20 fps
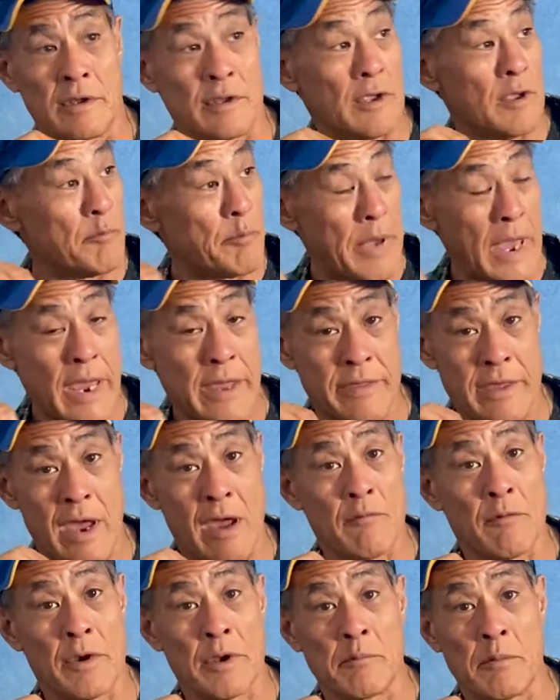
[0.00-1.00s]
and pay
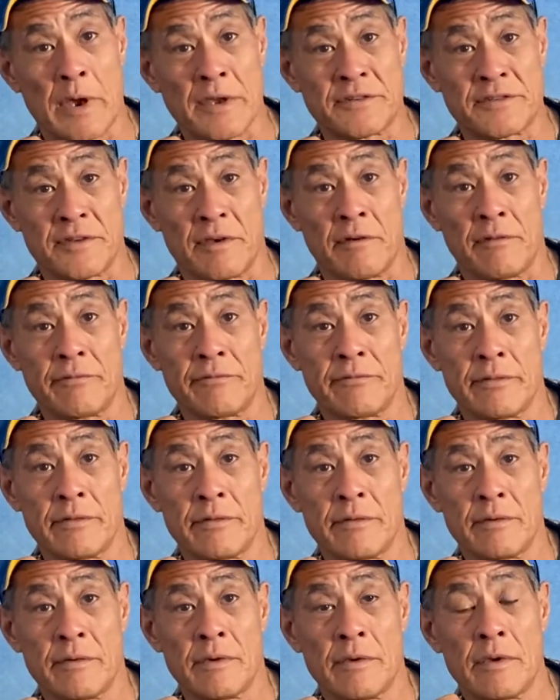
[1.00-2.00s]
that rent myself.
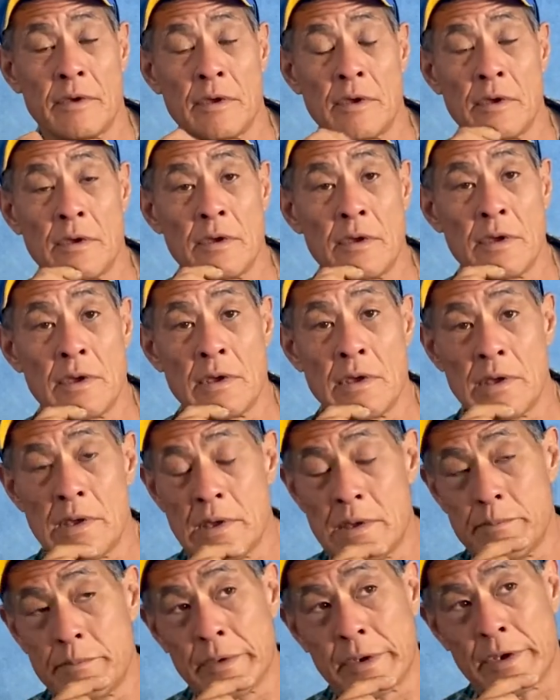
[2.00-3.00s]
Yeah.
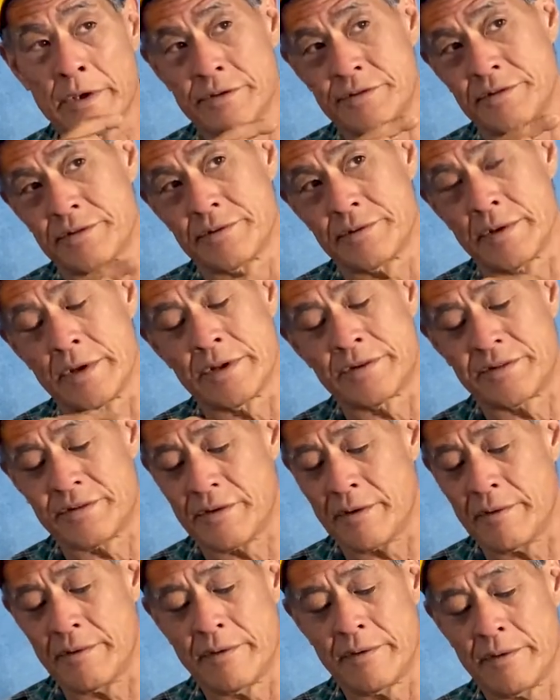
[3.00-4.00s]
Because it's
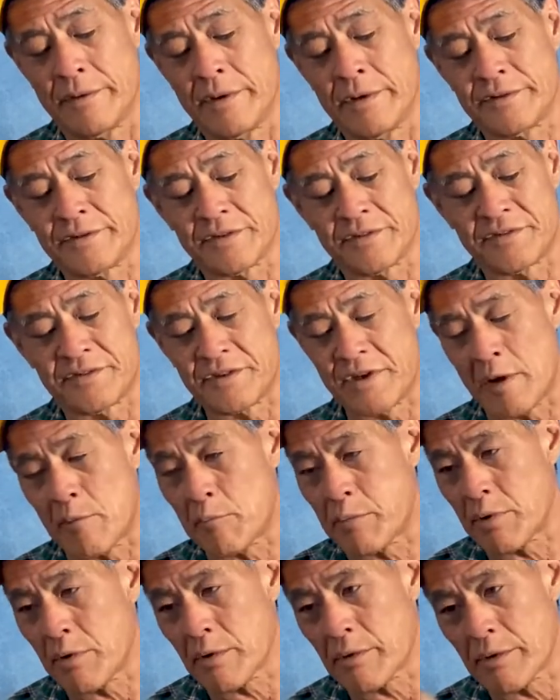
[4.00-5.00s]
a
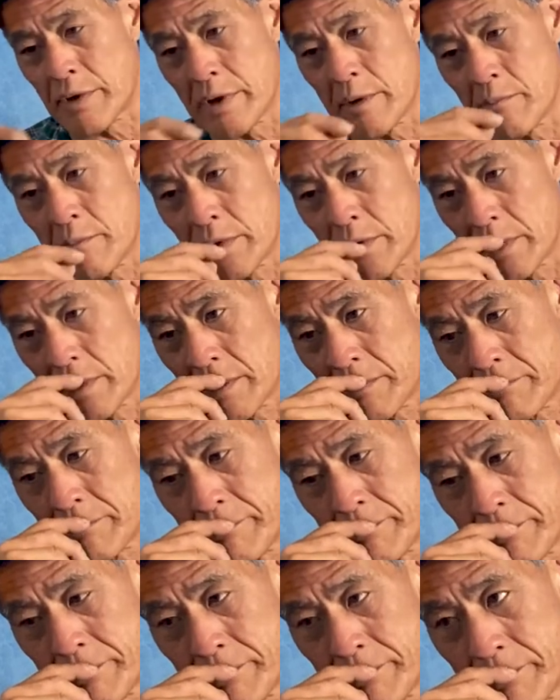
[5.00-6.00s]
step program where
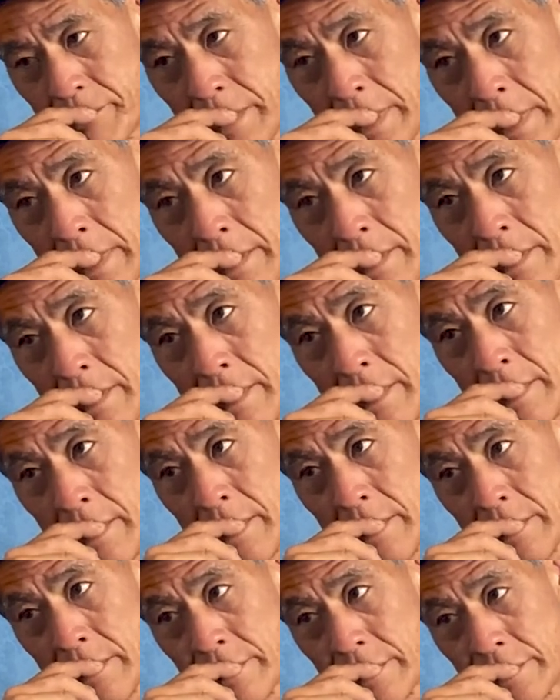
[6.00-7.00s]

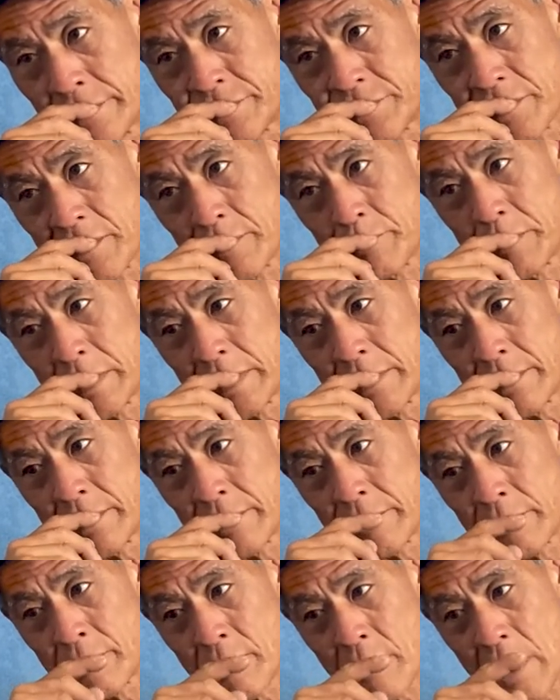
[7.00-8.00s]
they showed me
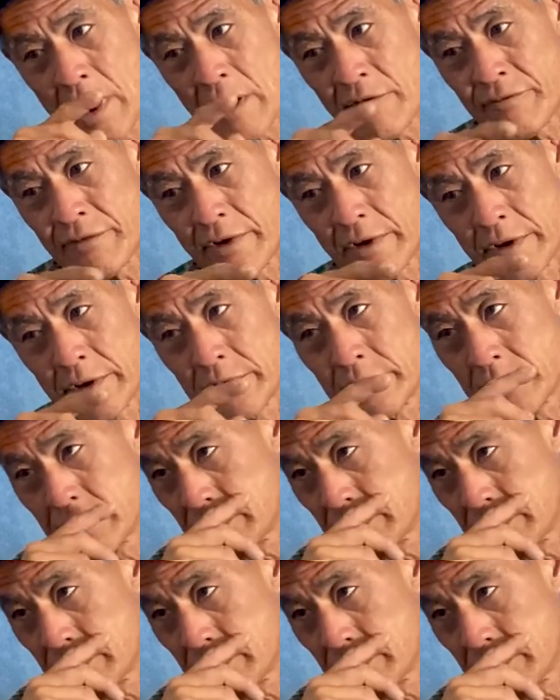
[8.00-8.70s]
the graph on it